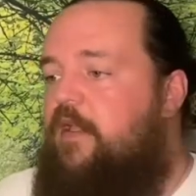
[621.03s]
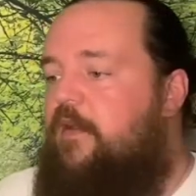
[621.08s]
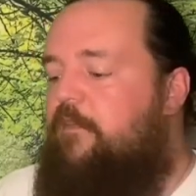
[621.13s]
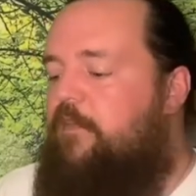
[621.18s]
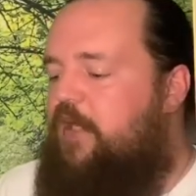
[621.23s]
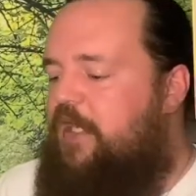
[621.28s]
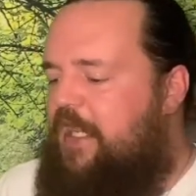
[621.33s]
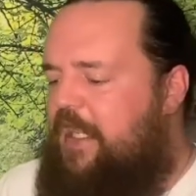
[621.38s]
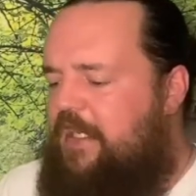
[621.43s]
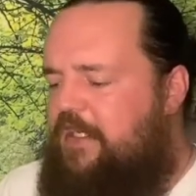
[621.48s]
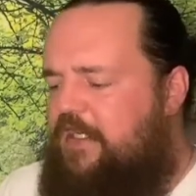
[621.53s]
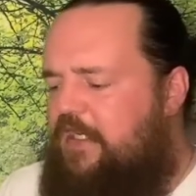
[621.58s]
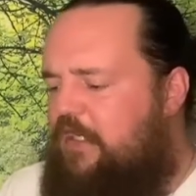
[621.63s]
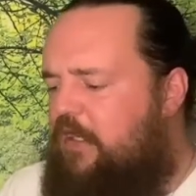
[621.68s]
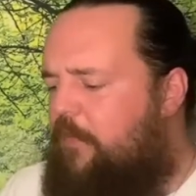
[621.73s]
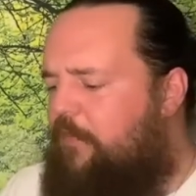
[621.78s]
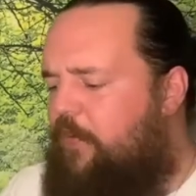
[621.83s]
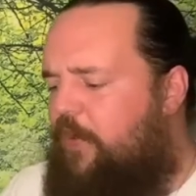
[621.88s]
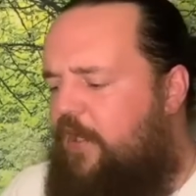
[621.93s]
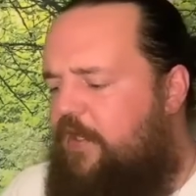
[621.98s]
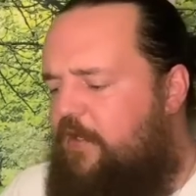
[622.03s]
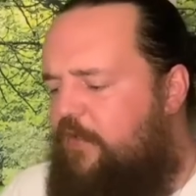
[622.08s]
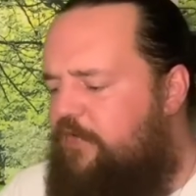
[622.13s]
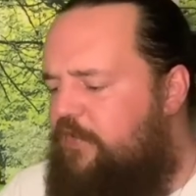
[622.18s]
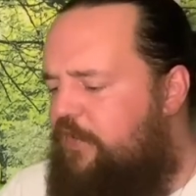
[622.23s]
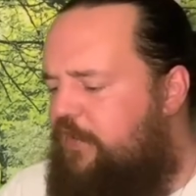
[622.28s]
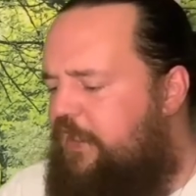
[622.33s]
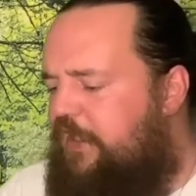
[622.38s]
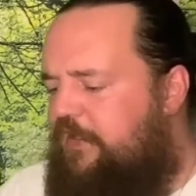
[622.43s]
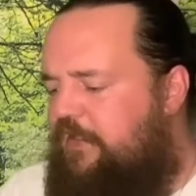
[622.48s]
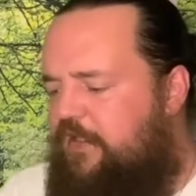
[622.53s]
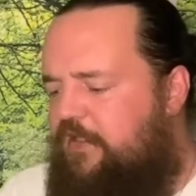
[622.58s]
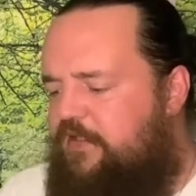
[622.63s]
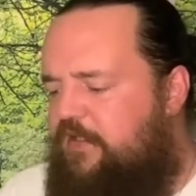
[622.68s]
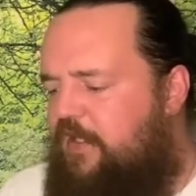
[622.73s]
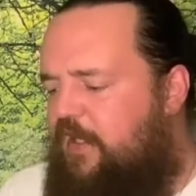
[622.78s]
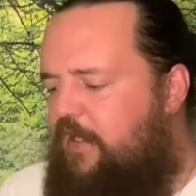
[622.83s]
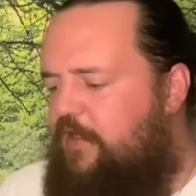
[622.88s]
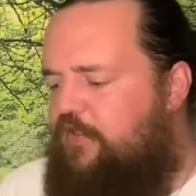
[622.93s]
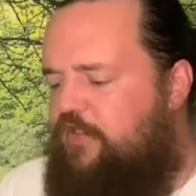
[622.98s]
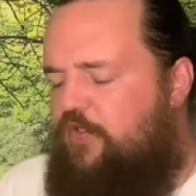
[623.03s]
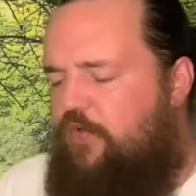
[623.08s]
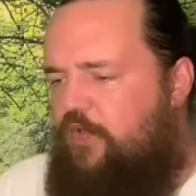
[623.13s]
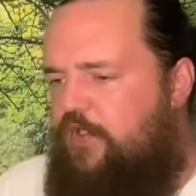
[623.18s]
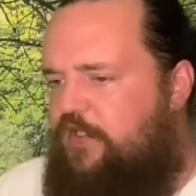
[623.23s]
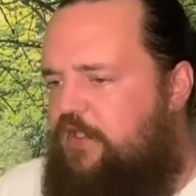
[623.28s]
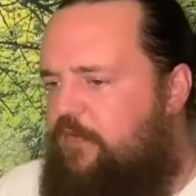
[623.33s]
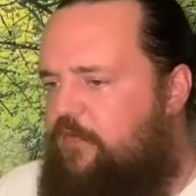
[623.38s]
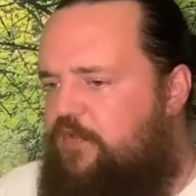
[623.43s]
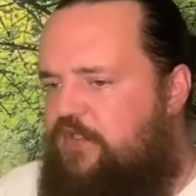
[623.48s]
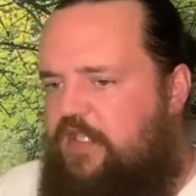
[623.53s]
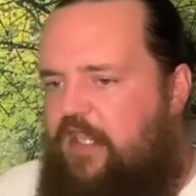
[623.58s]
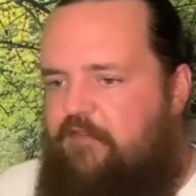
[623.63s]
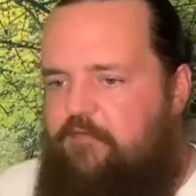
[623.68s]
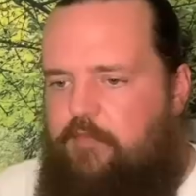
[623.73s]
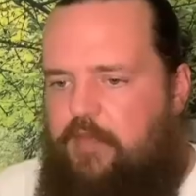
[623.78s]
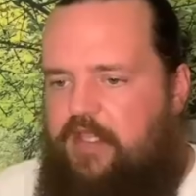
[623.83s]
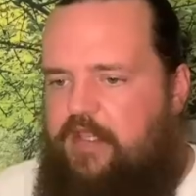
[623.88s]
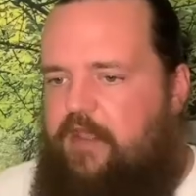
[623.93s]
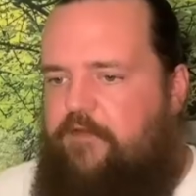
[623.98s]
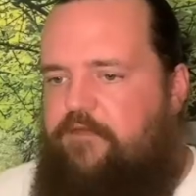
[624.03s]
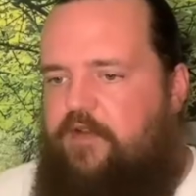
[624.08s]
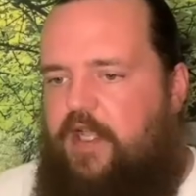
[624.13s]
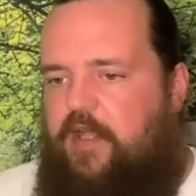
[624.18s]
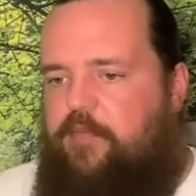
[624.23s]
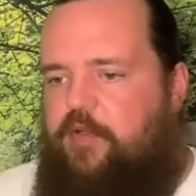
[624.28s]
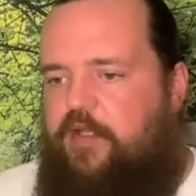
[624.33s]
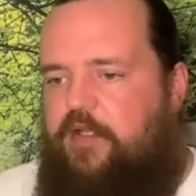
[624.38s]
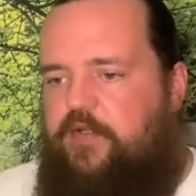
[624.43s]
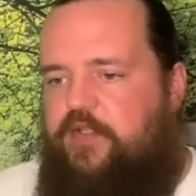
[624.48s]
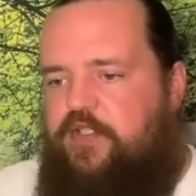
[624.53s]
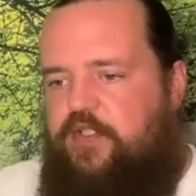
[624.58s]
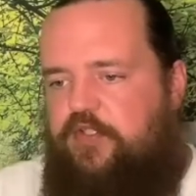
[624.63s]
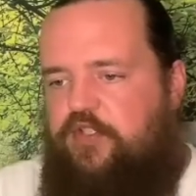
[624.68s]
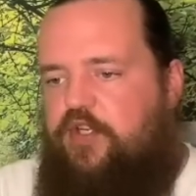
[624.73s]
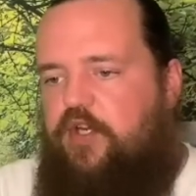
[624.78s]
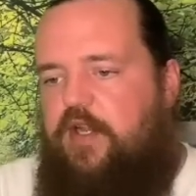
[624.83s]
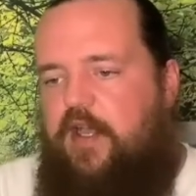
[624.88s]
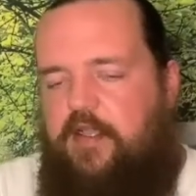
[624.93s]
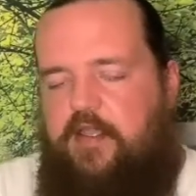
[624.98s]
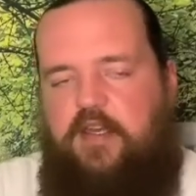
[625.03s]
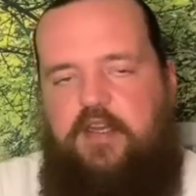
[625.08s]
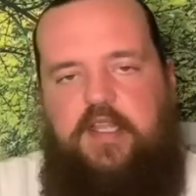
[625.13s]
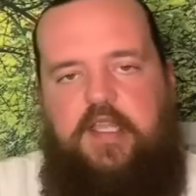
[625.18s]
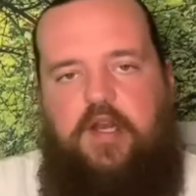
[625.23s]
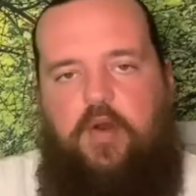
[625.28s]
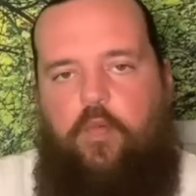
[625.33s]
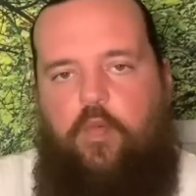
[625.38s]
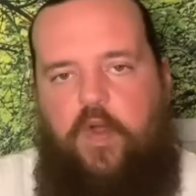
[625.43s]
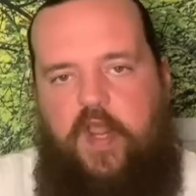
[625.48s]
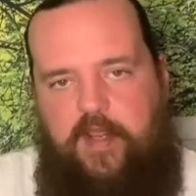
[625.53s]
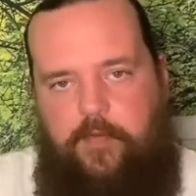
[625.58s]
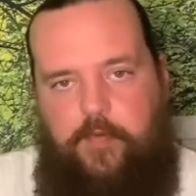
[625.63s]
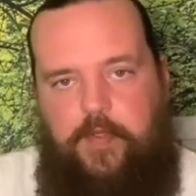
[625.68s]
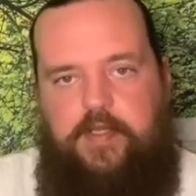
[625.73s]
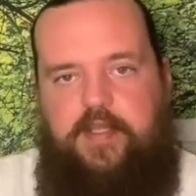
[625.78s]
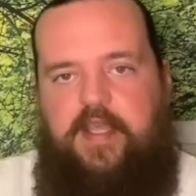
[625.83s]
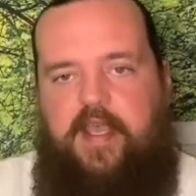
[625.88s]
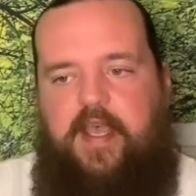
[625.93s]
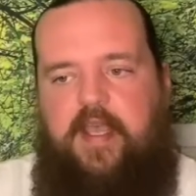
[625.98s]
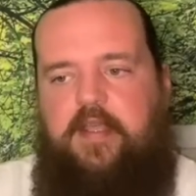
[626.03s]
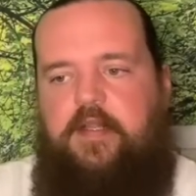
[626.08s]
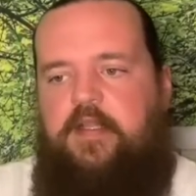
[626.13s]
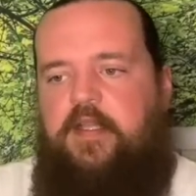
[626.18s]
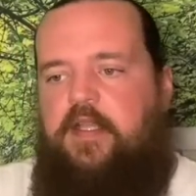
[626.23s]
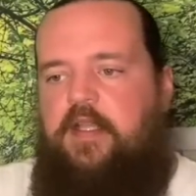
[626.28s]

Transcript: But in the upright underneath this Knight of Swords, it was giving me that vibe like, listen, you're not going to get away with that.